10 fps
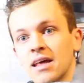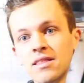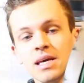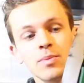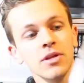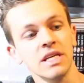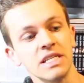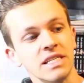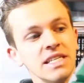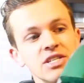the
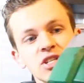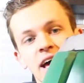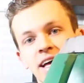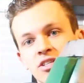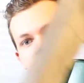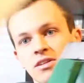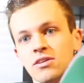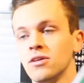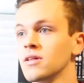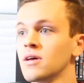ability to detach the
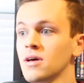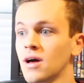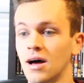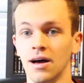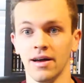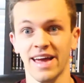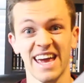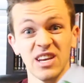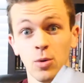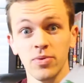little
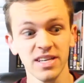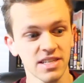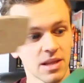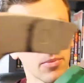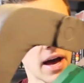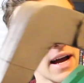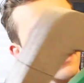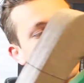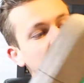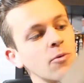handle piece at the
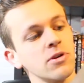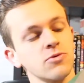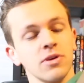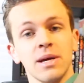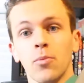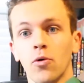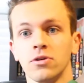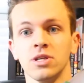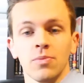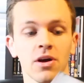back. That was really
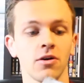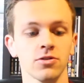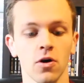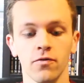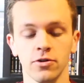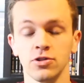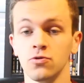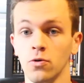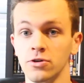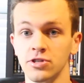important to me also for
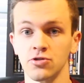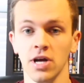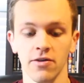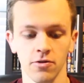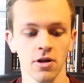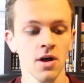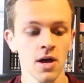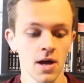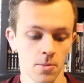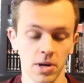storage and travel.
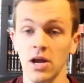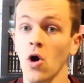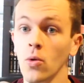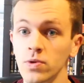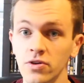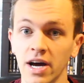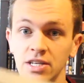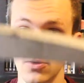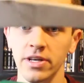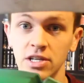But I hope you
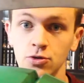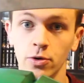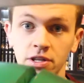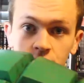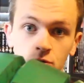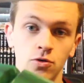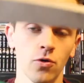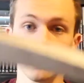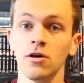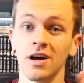guys really enjoy this
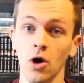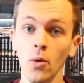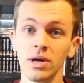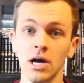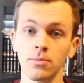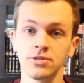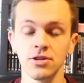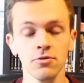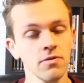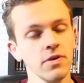tutorial. I hope it helps
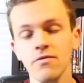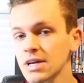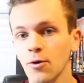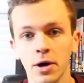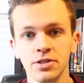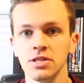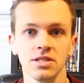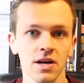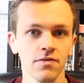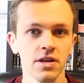you. If you have any
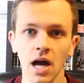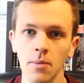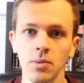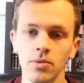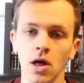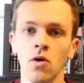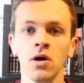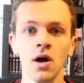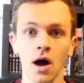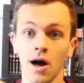questions, definitely comment
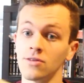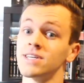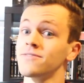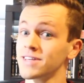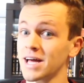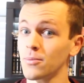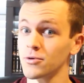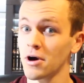below. I'll definitely help you